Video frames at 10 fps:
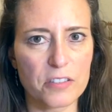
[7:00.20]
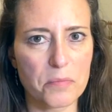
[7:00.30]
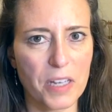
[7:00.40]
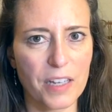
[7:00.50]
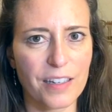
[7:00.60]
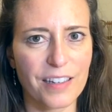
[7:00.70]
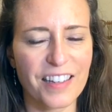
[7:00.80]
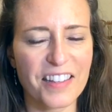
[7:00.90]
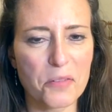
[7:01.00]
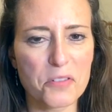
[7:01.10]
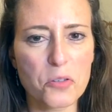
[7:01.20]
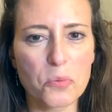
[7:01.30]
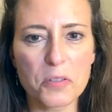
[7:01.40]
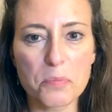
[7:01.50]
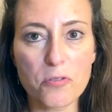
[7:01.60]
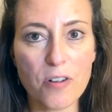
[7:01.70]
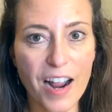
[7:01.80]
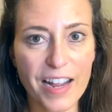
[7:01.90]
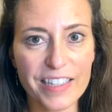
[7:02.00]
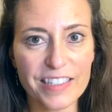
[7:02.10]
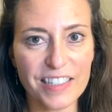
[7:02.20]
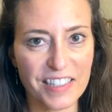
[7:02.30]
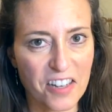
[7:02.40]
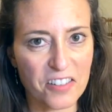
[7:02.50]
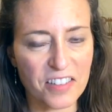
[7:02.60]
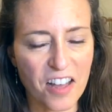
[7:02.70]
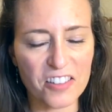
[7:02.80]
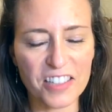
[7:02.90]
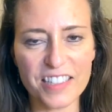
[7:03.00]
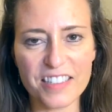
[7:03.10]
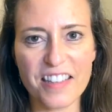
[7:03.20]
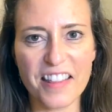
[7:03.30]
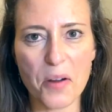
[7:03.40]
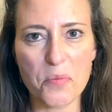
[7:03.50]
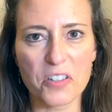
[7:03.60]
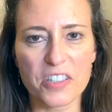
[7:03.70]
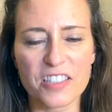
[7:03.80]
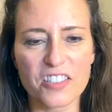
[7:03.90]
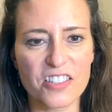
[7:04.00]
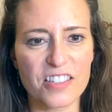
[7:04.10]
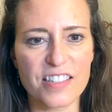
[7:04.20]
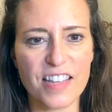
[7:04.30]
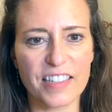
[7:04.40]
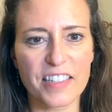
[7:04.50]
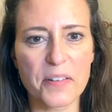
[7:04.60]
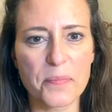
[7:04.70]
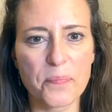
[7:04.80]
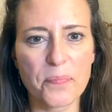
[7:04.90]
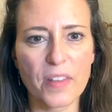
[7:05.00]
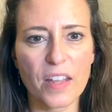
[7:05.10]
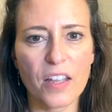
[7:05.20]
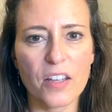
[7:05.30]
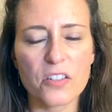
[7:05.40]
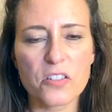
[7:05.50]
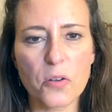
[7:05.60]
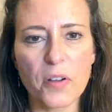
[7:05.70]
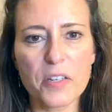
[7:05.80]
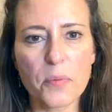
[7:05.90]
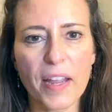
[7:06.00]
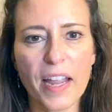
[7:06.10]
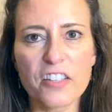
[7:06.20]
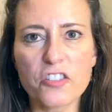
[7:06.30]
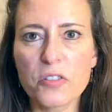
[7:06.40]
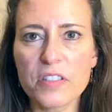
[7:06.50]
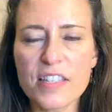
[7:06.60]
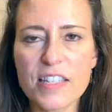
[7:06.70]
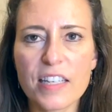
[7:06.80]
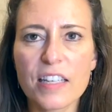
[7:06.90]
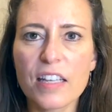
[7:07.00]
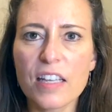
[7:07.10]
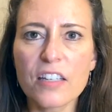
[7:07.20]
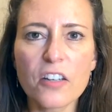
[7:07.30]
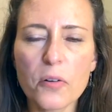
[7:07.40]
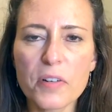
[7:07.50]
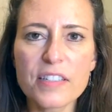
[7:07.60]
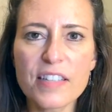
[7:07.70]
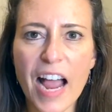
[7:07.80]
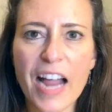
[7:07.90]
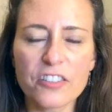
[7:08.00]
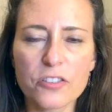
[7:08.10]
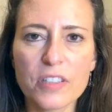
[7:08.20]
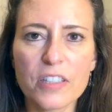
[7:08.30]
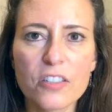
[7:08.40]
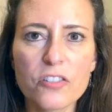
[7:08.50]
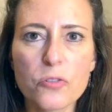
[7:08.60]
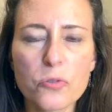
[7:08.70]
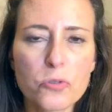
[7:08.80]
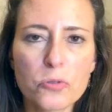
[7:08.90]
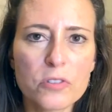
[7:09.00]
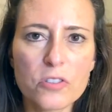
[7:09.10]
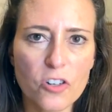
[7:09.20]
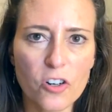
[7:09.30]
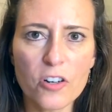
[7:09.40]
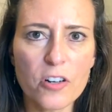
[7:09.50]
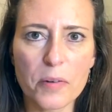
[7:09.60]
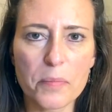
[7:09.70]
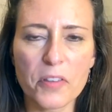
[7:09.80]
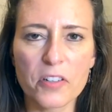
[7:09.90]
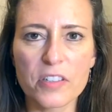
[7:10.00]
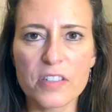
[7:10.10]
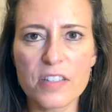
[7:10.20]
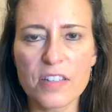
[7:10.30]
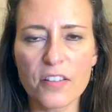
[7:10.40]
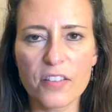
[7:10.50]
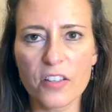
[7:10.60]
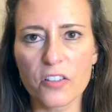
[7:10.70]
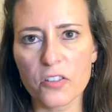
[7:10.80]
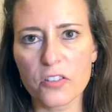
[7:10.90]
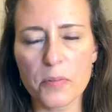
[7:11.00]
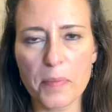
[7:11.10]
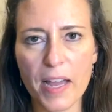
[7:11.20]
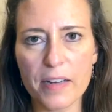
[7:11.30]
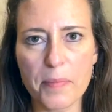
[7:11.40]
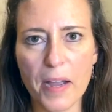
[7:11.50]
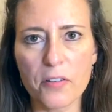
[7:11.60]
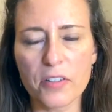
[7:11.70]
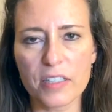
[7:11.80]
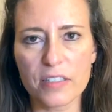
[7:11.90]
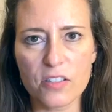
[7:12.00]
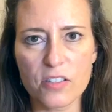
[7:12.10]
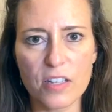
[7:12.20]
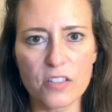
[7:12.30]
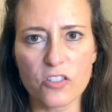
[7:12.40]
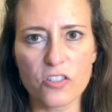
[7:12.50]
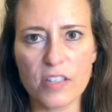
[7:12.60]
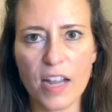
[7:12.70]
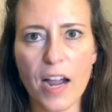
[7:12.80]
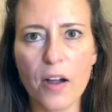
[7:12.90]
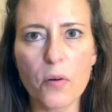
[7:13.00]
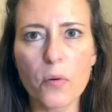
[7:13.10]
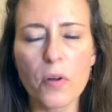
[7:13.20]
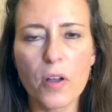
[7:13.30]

me, and that was the word pride. And I'll get to that word in just a second. So anyway, as you can see, ego is actually a neutral term. There is nothing good or bad about it. It's just how